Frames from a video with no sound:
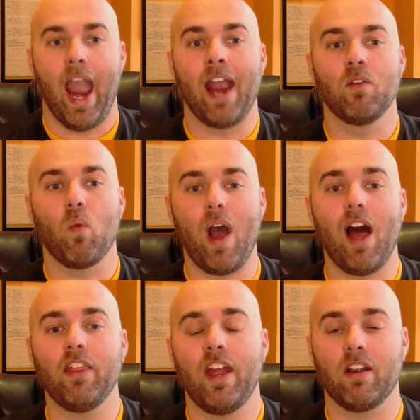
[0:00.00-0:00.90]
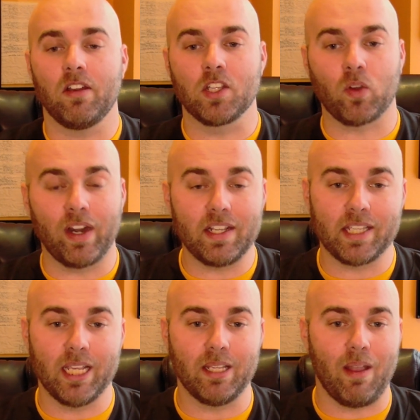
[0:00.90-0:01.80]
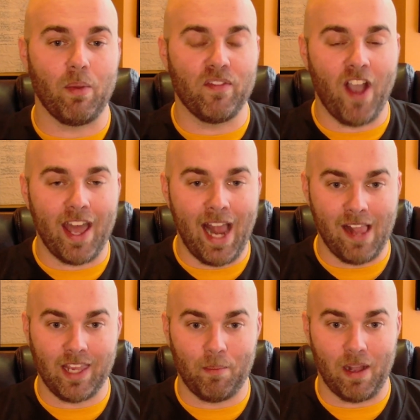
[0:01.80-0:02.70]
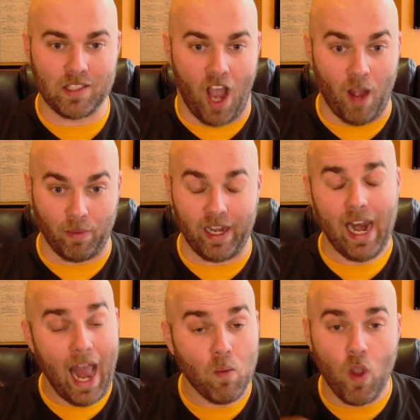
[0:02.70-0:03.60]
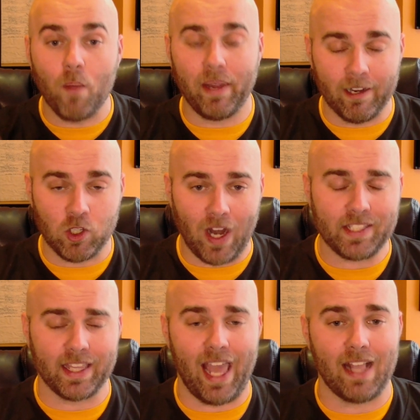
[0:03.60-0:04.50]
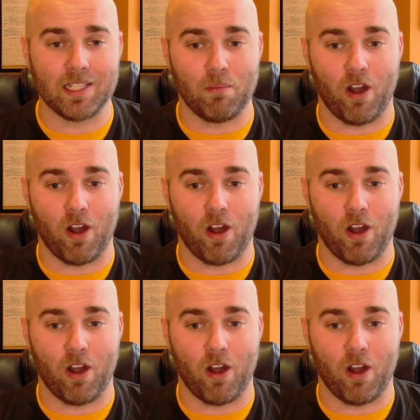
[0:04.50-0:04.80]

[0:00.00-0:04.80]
And while there is criticism that we've gotten out there about Tomlin, and I will be addressing that in